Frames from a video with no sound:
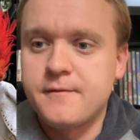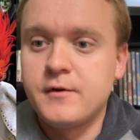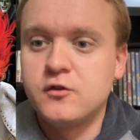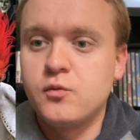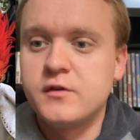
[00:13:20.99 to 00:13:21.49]
of
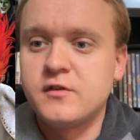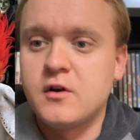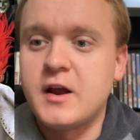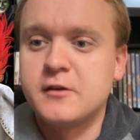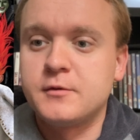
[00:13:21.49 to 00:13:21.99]
fun twisting
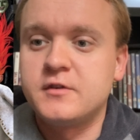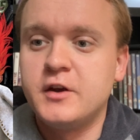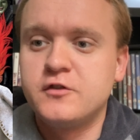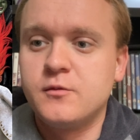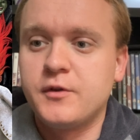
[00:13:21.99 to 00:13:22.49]
our
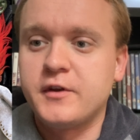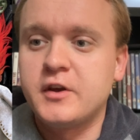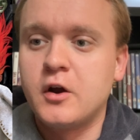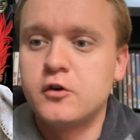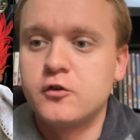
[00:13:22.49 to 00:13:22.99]
expectations of what the
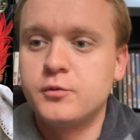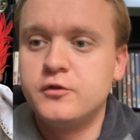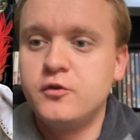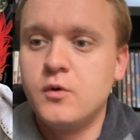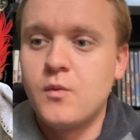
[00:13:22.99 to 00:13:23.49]
characters
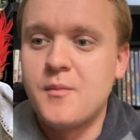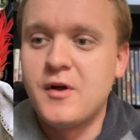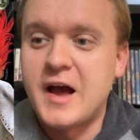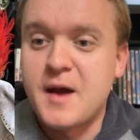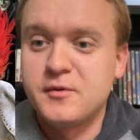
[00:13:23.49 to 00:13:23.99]
would do and what
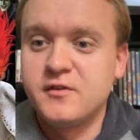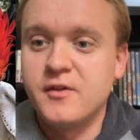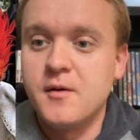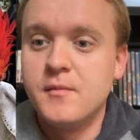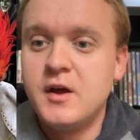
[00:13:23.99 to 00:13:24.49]
will happen to
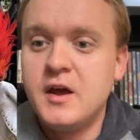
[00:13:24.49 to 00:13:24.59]
them.